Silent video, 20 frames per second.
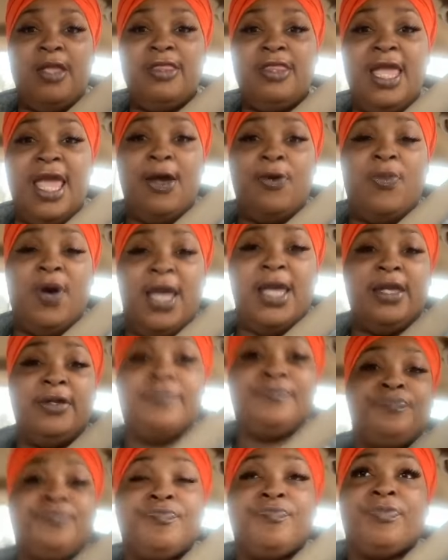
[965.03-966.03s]
That way,
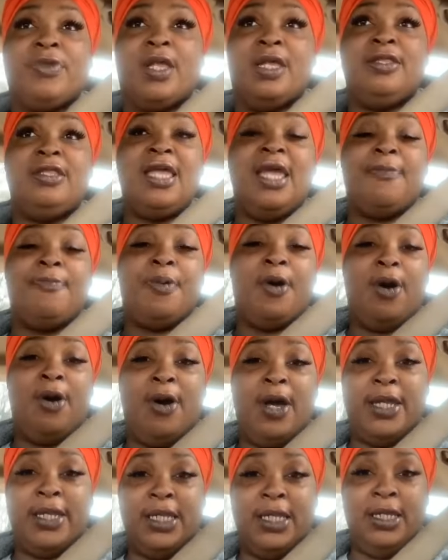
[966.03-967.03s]
that
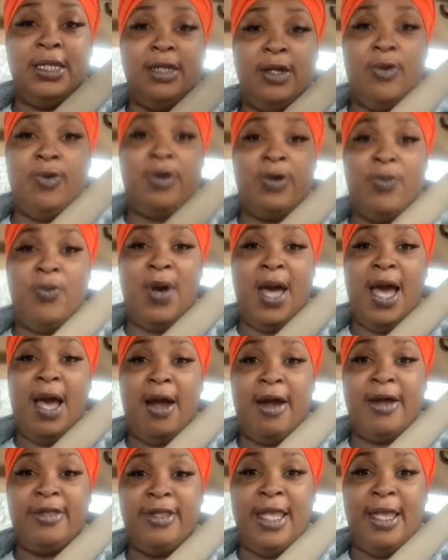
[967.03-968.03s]
part, and you know what? Why
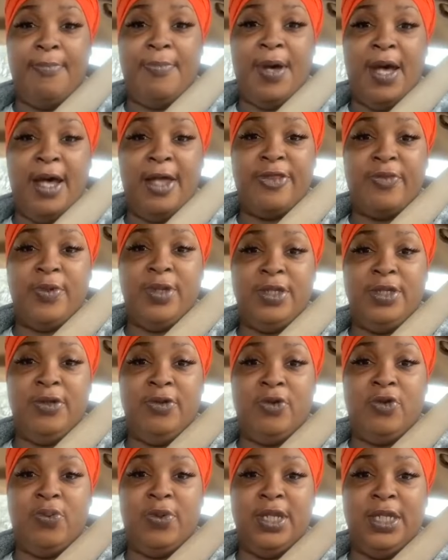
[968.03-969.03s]
are they bothering
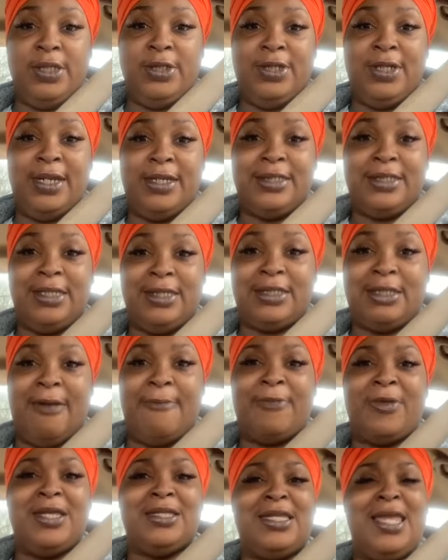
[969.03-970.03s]
you, queen? Jealousy or
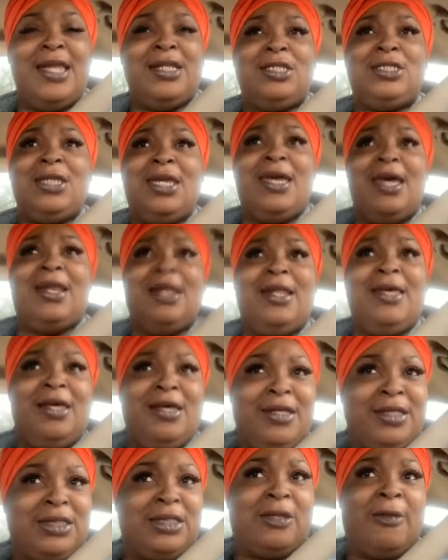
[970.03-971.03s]
something? Because they
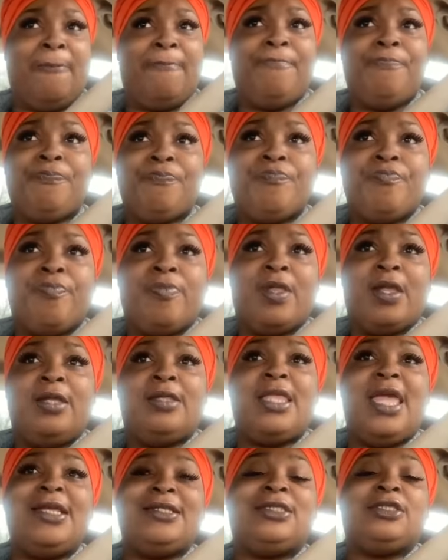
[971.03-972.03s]
jealous.
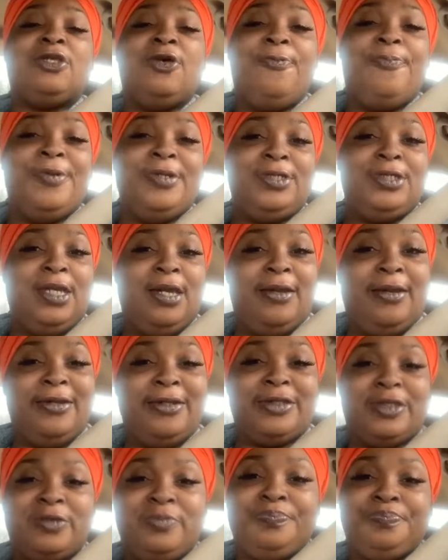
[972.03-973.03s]
They super
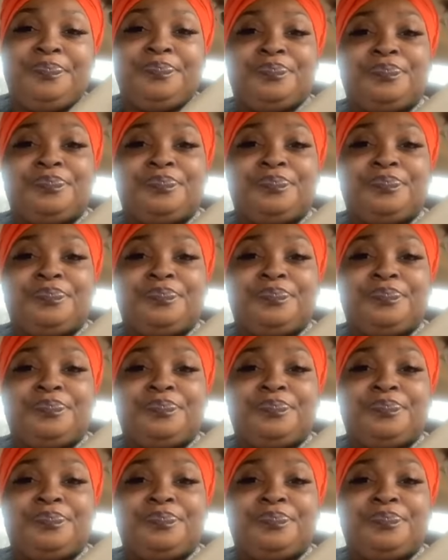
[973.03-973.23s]
jealous.